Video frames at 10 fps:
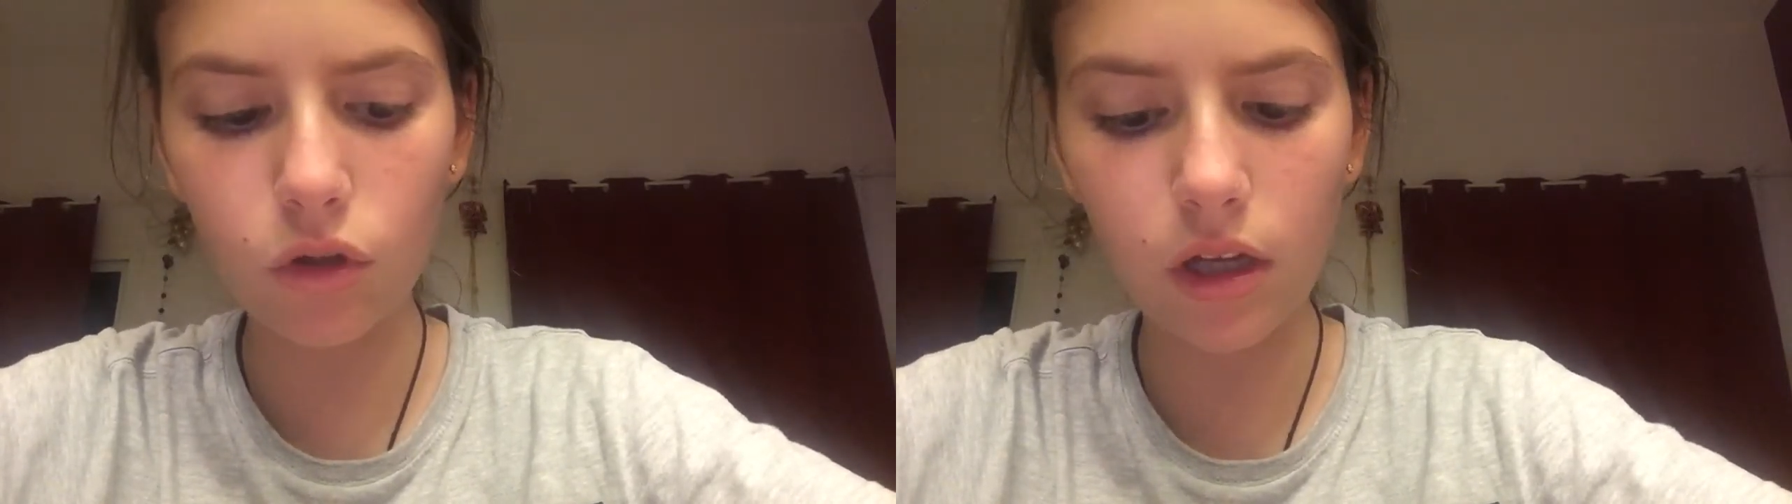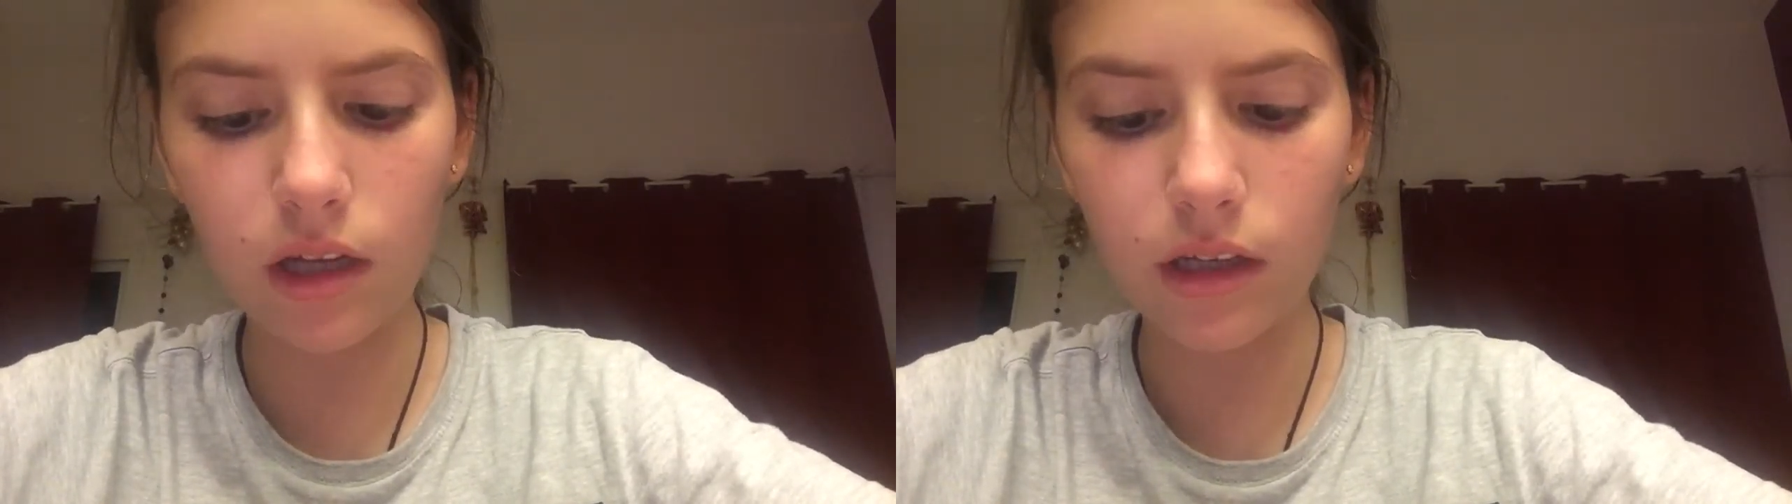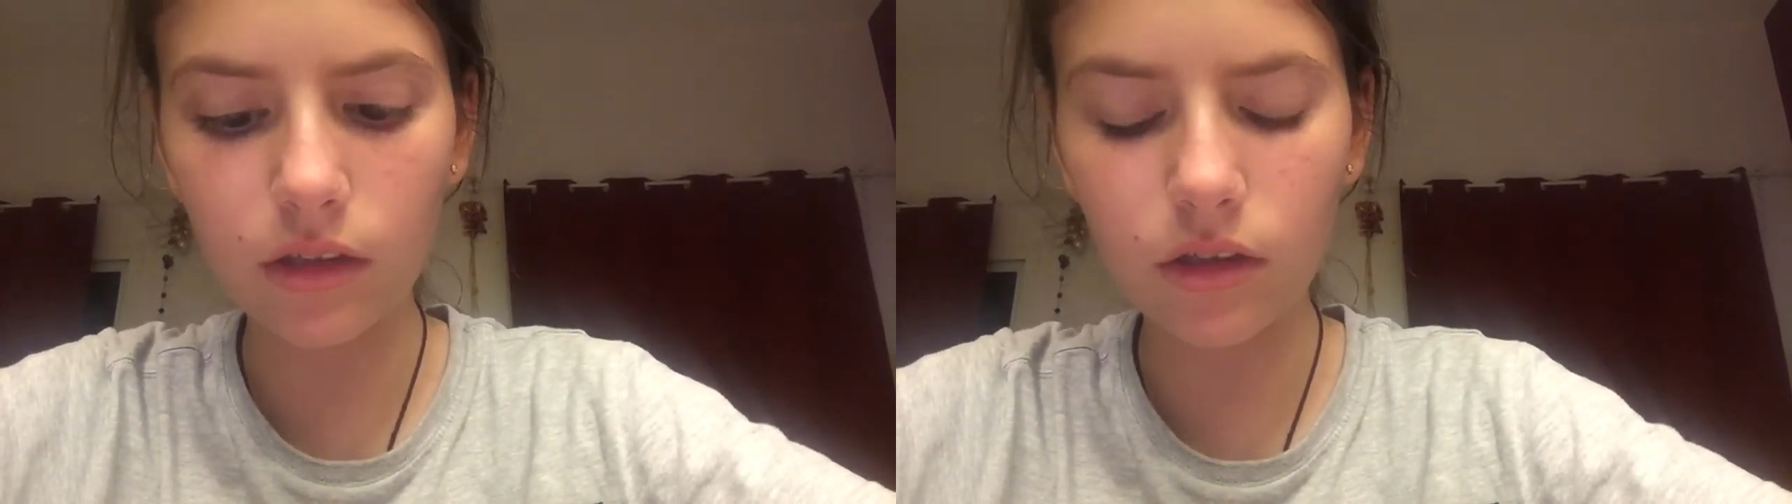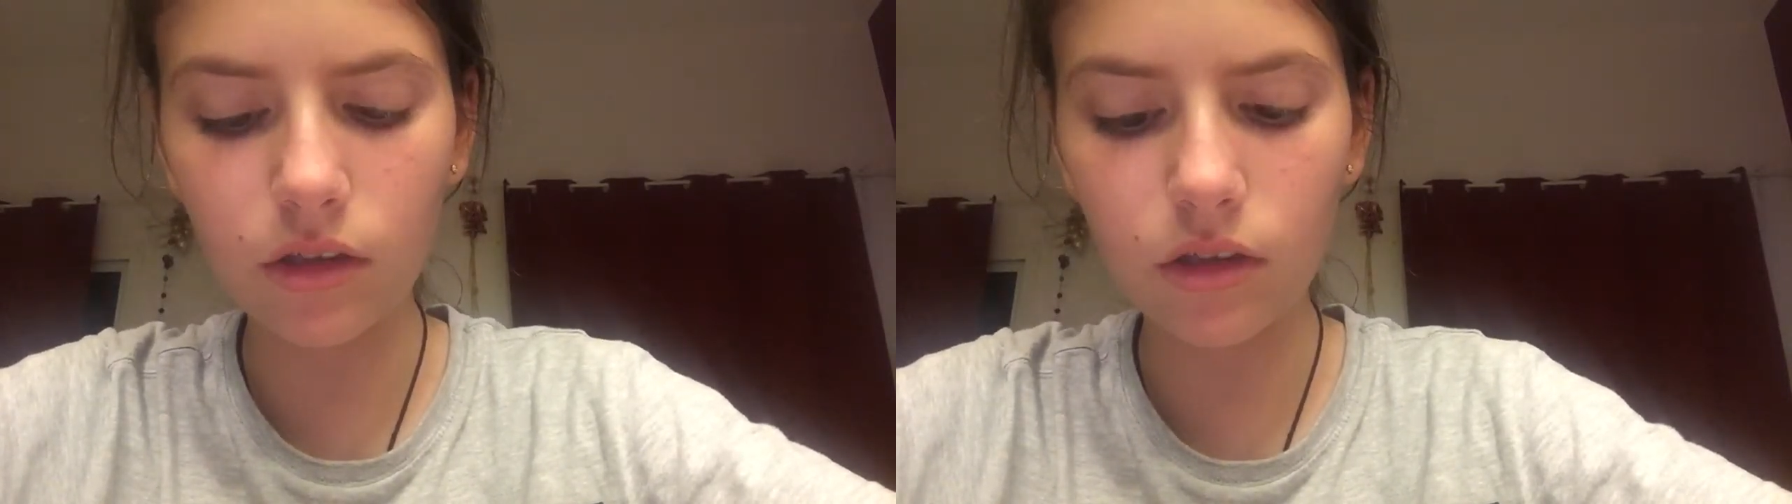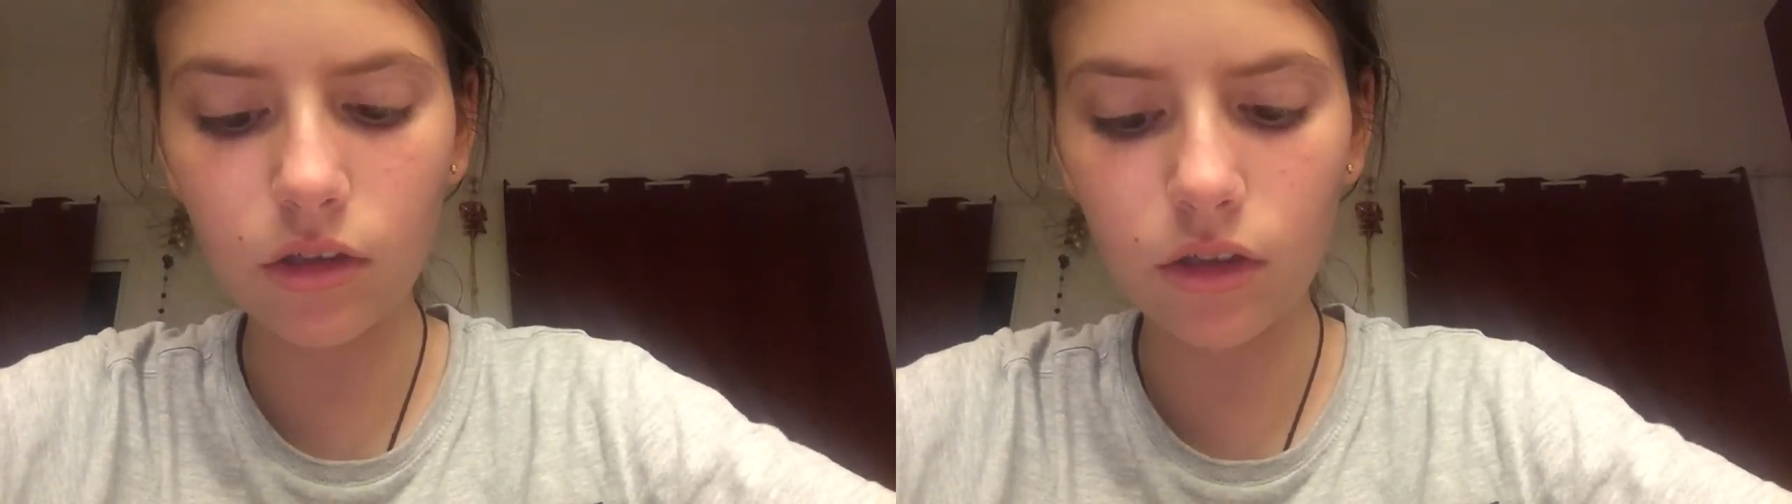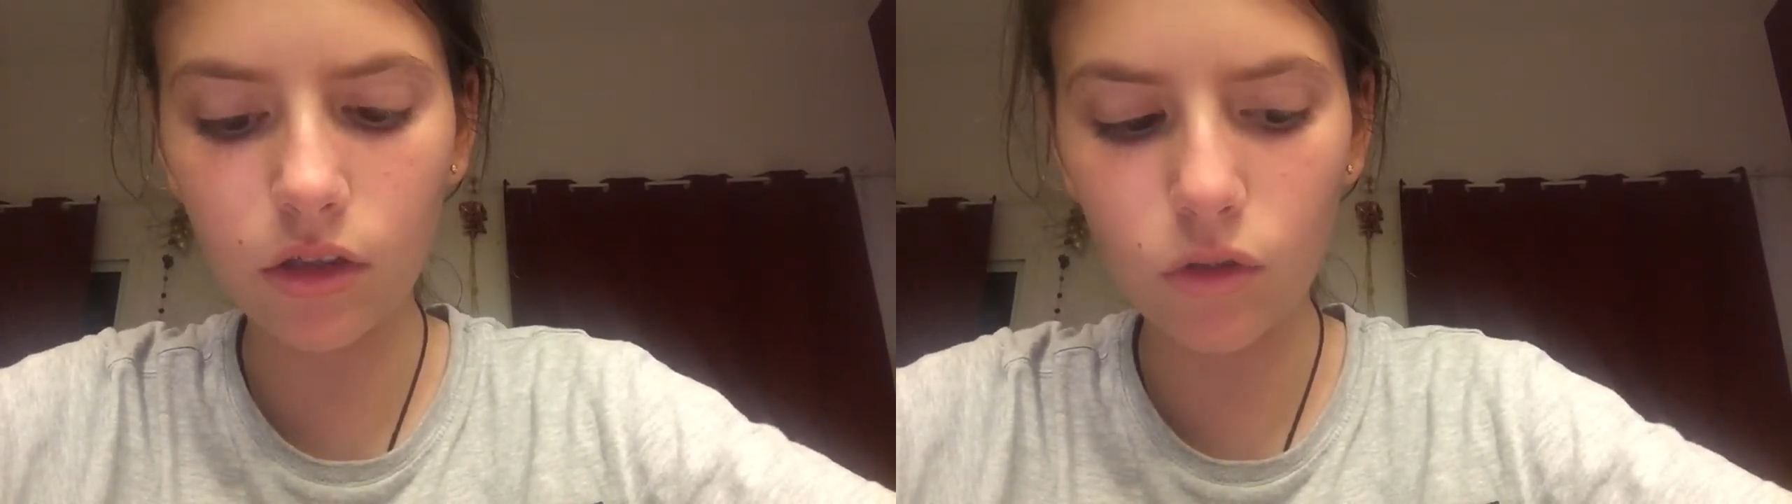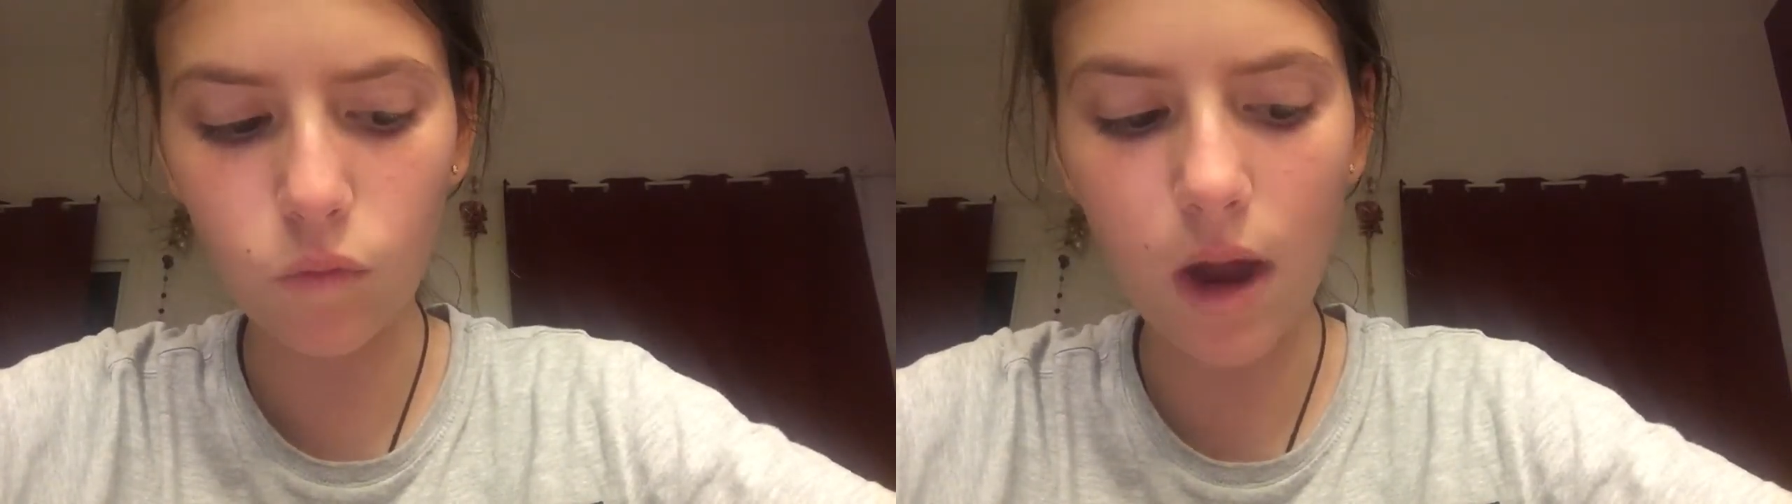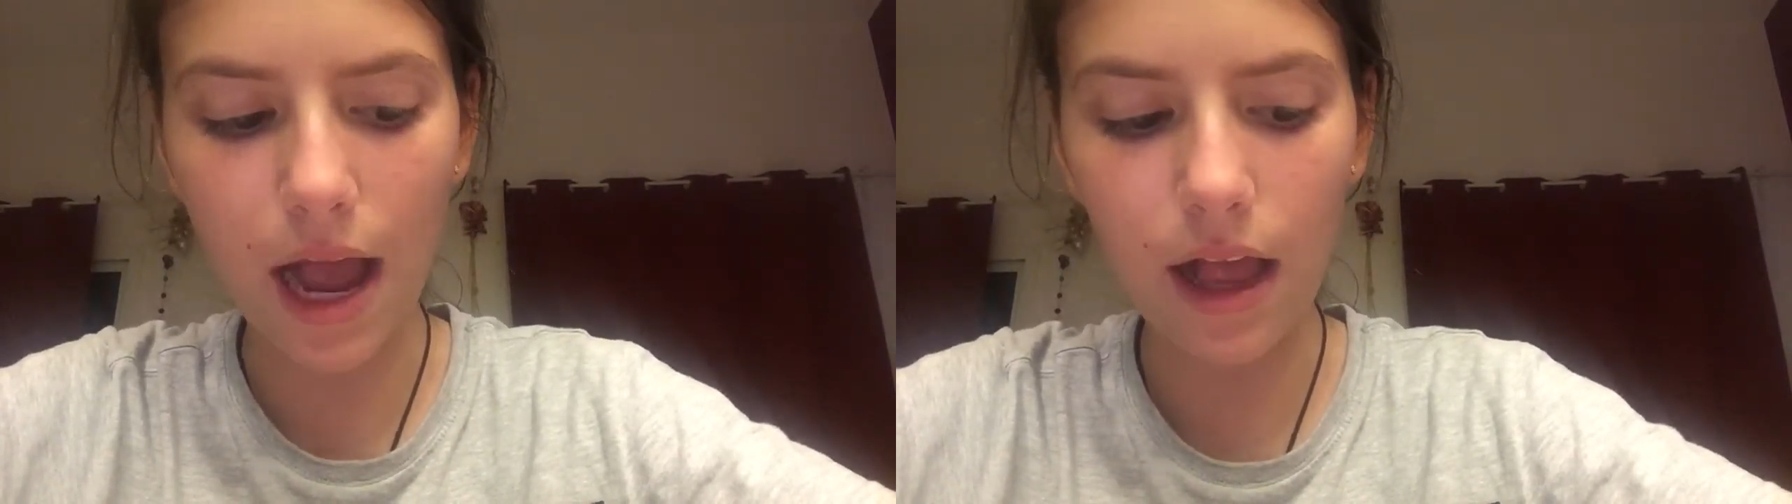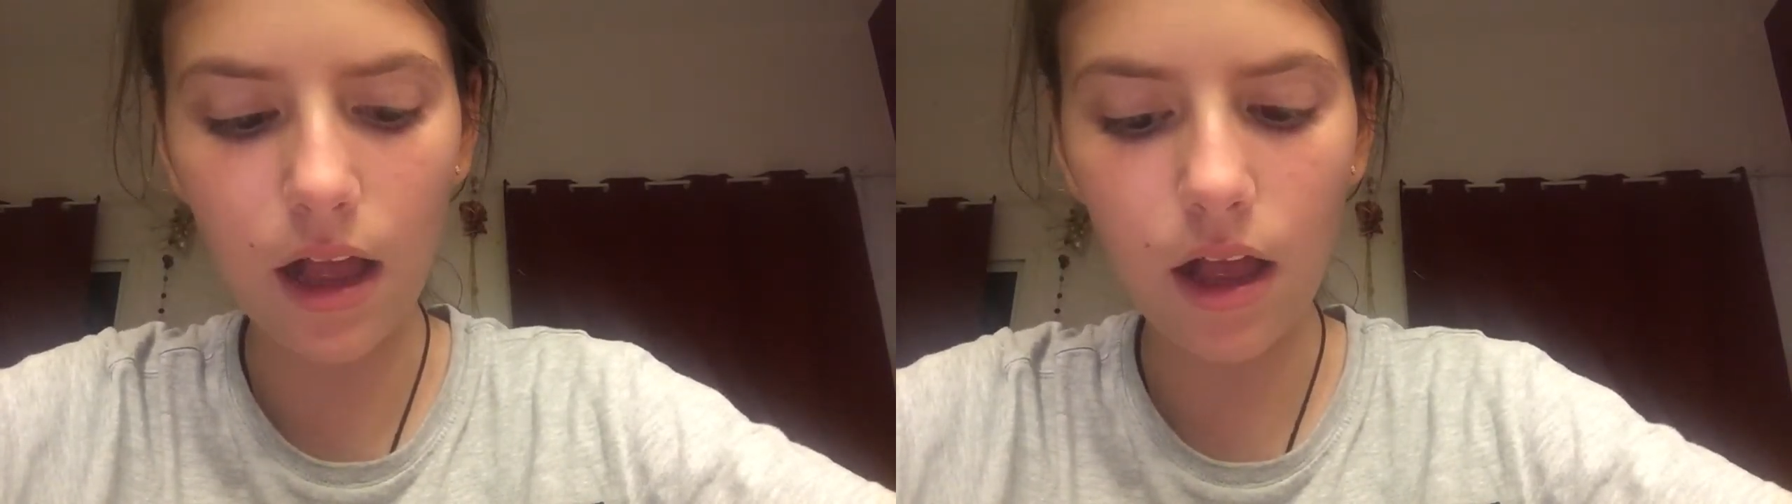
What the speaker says: to swat